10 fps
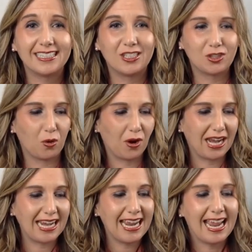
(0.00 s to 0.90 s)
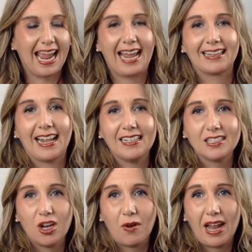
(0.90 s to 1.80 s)
enjoy and let
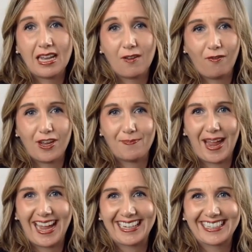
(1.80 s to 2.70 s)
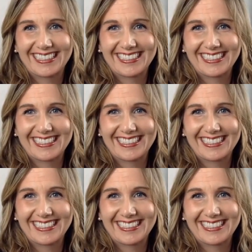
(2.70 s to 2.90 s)
us know any feedback.